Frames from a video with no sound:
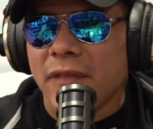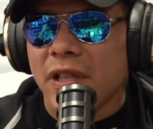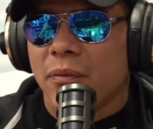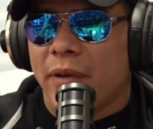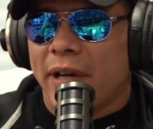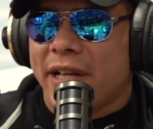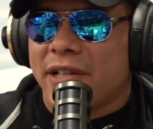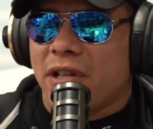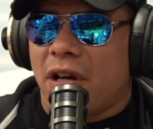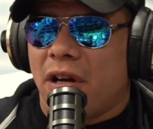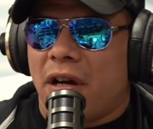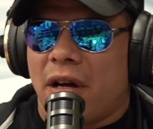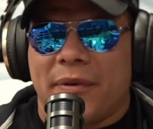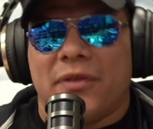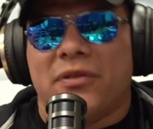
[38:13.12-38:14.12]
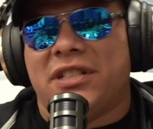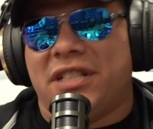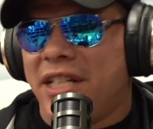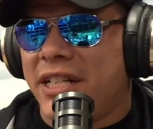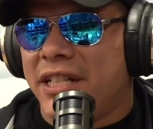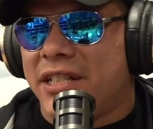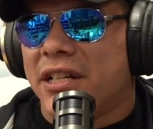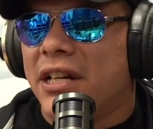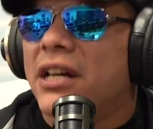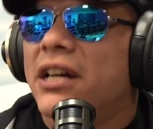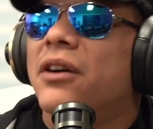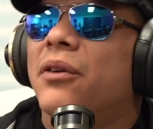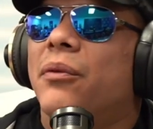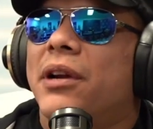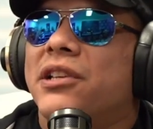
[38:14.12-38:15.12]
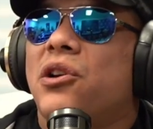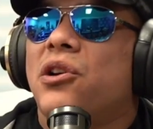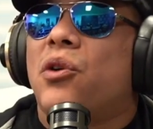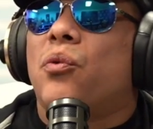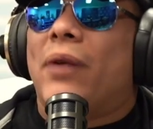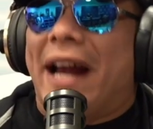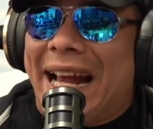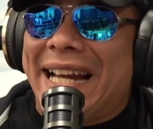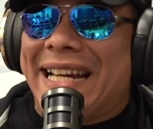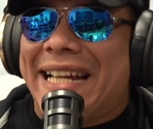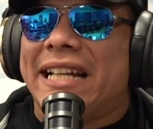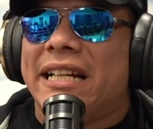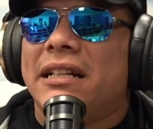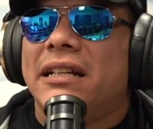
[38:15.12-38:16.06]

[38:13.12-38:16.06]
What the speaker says: when I saw I mean, geez, when I saw Randy